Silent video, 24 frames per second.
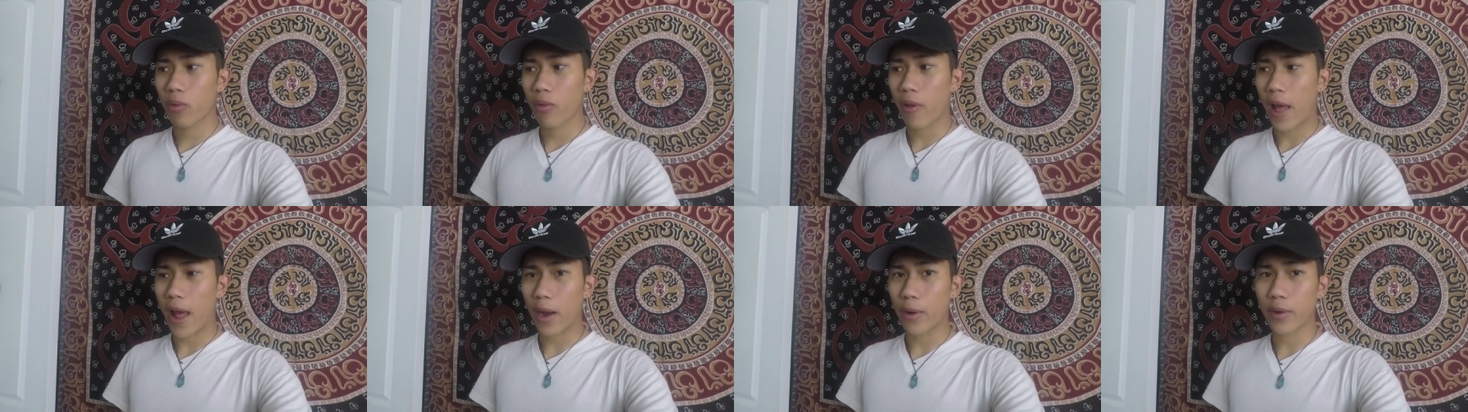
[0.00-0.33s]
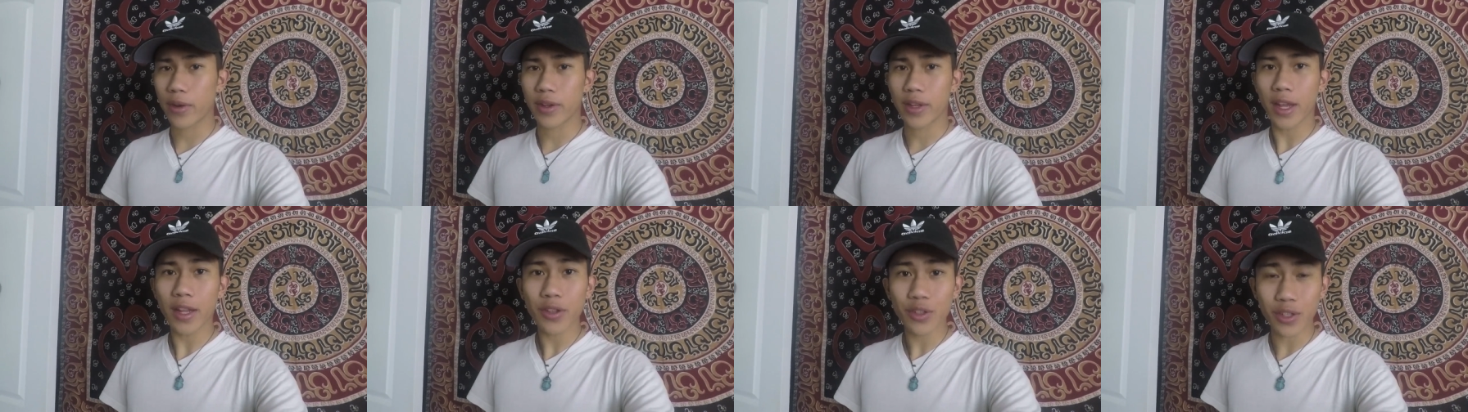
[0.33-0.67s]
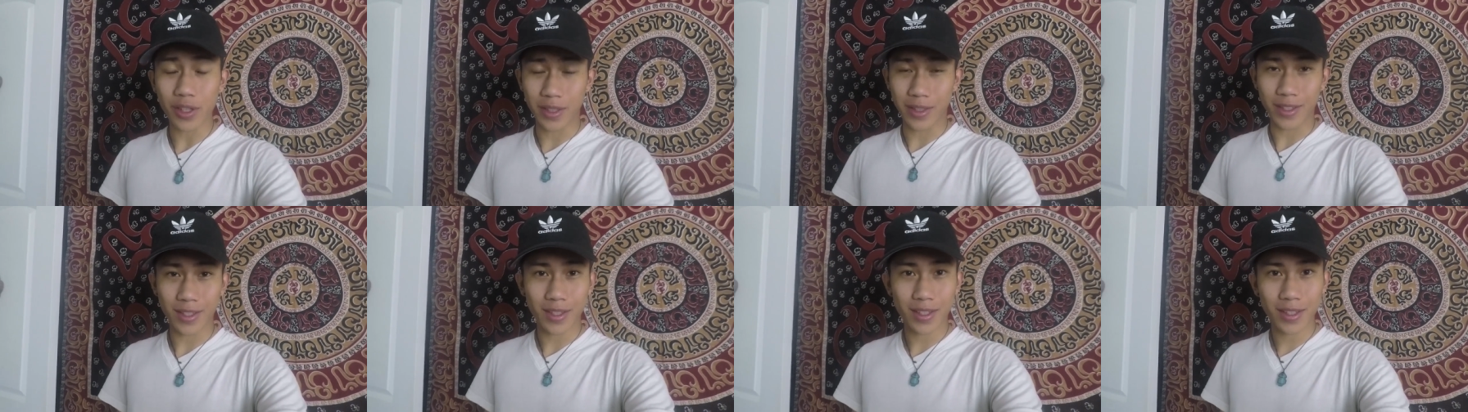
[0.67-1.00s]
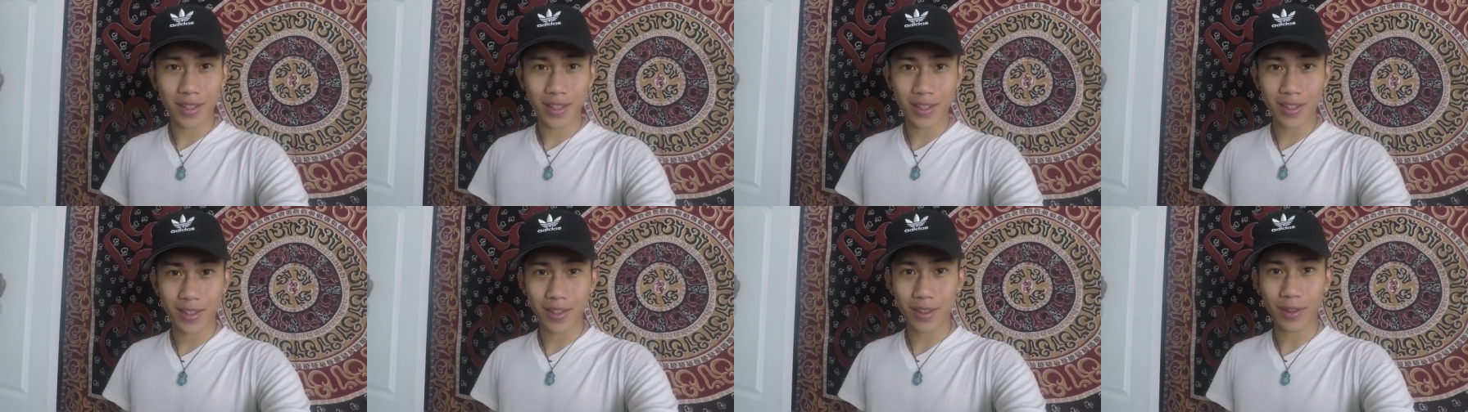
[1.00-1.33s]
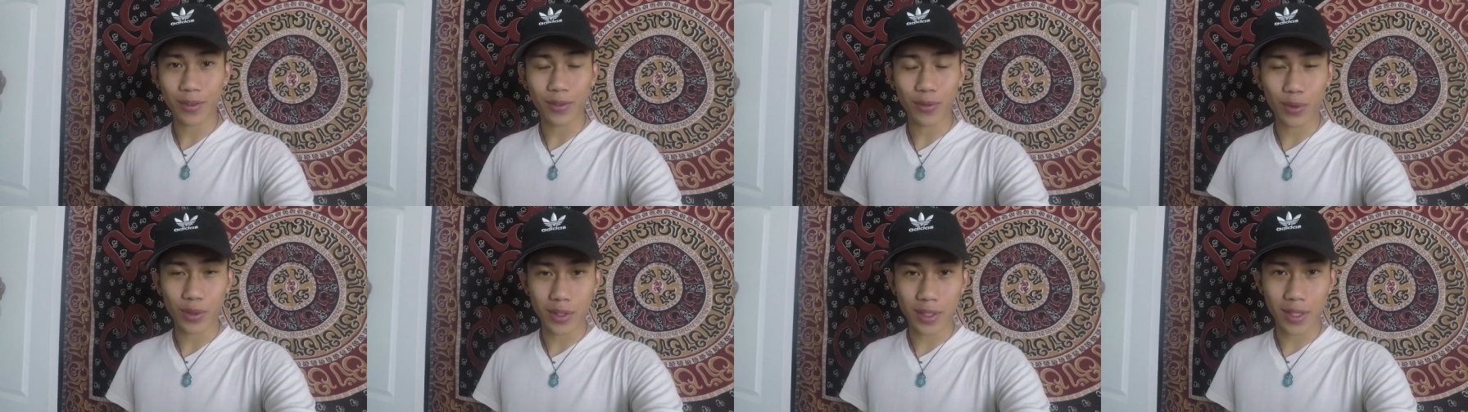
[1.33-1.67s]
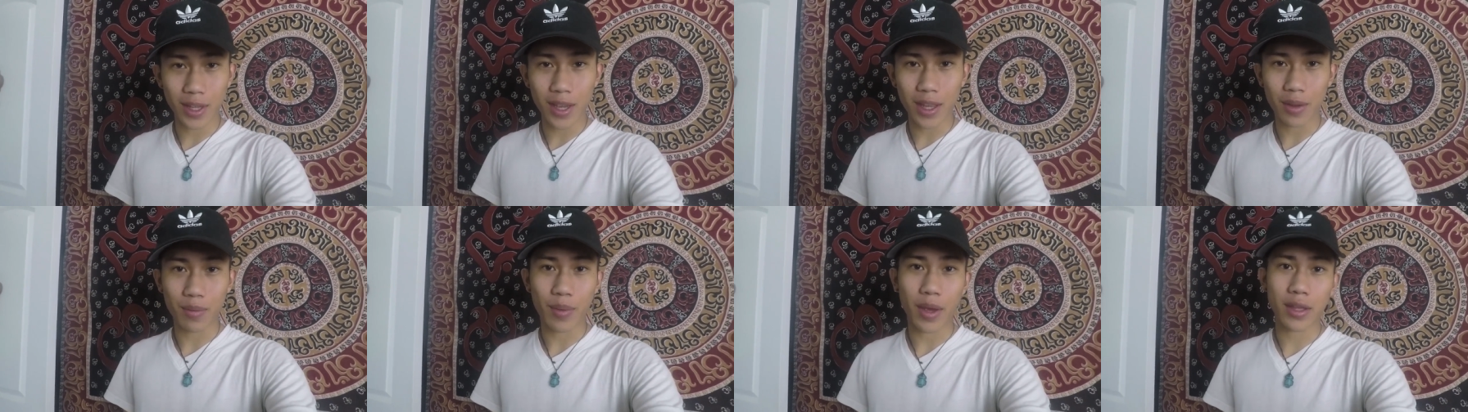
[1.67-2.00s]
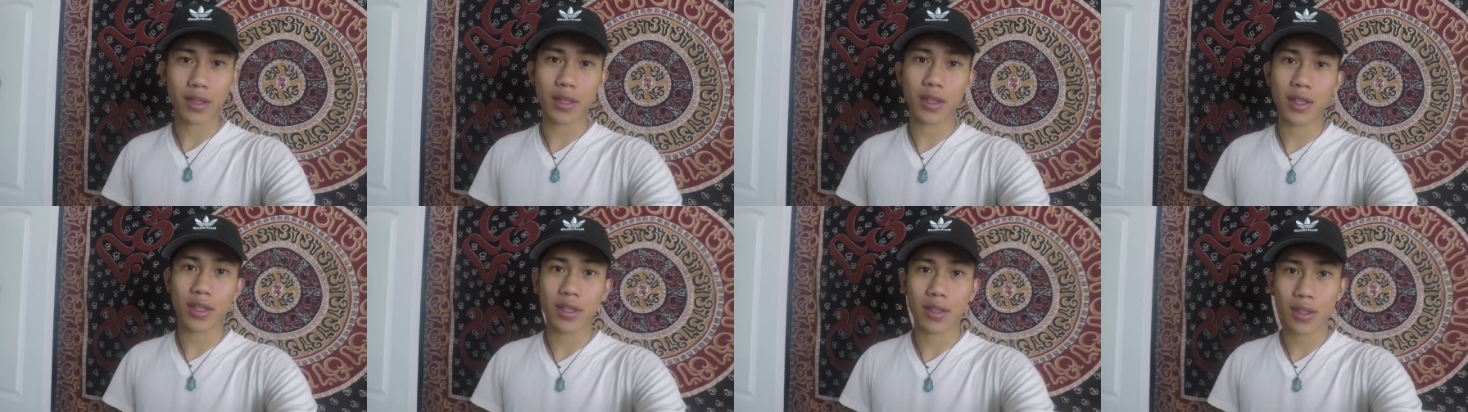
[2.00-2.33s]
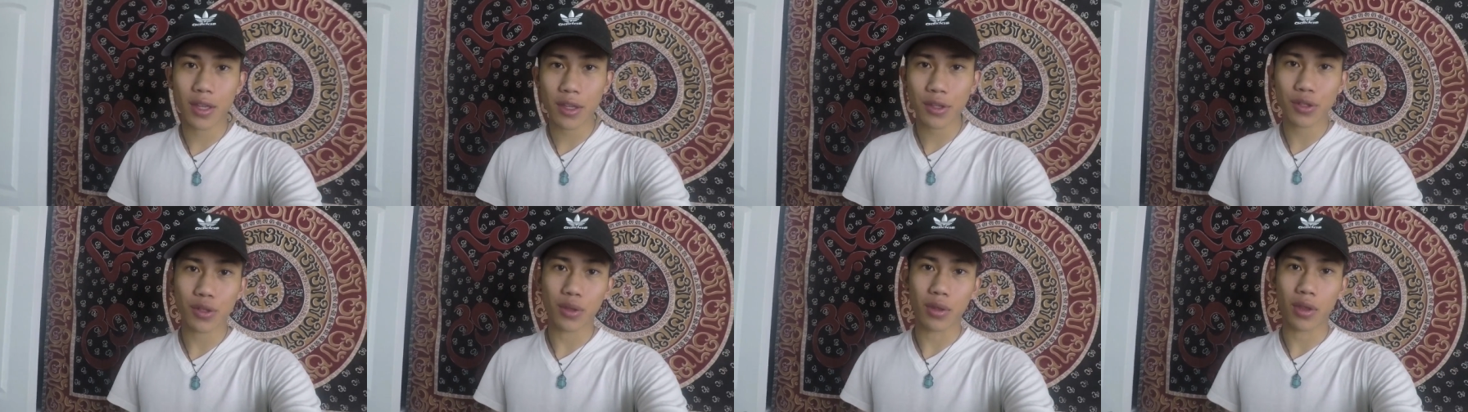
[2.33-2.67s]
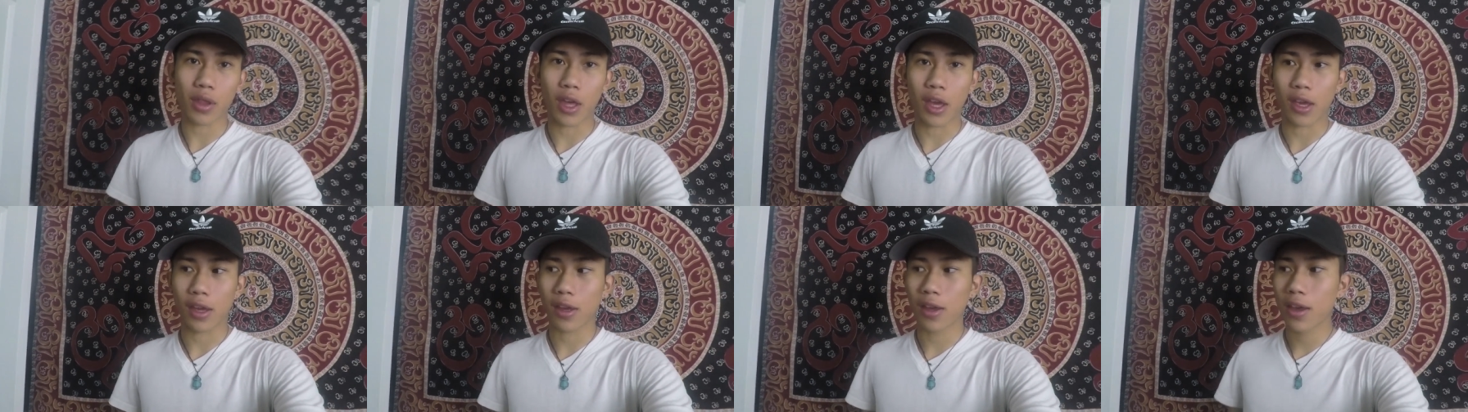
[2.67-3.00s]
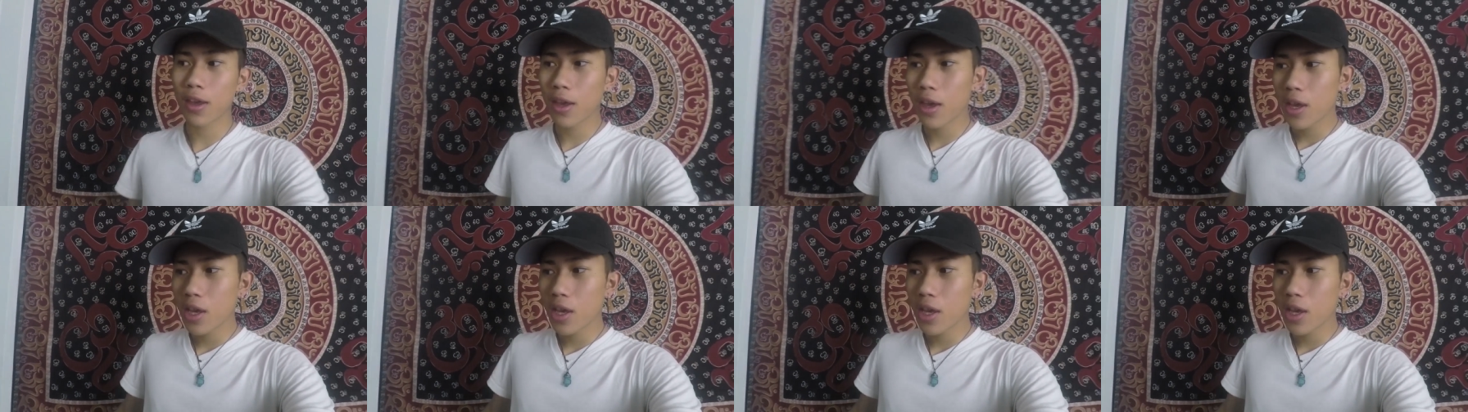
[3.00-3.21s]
our intentions. Once again, back to the intention thing.